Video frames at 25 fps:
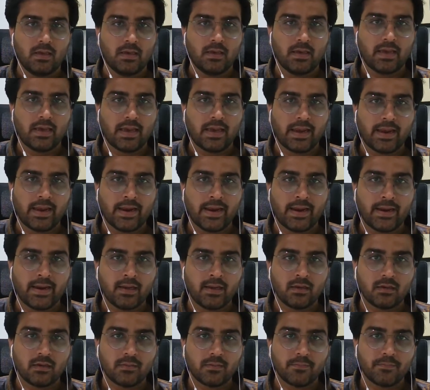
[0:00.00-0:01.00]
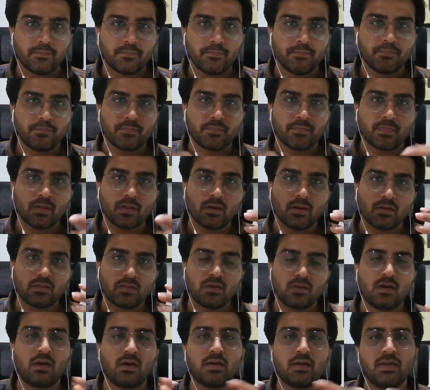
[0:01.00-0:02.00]
And
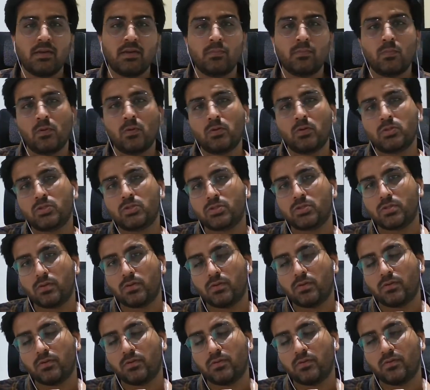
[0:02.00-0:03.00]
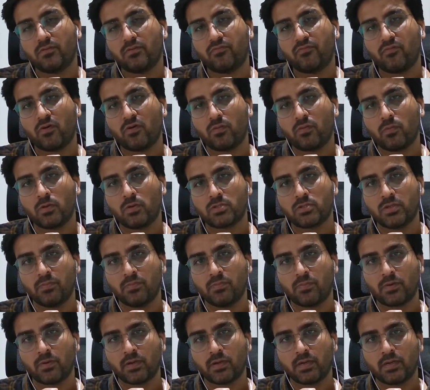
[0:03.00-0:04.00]
third and most foremost
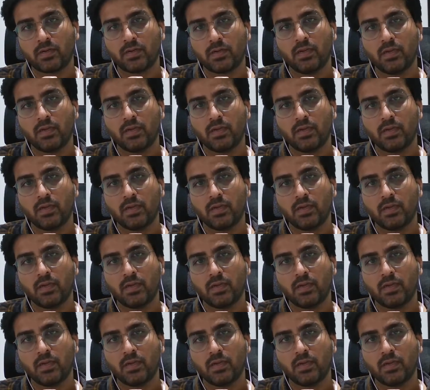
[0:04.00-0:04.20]
important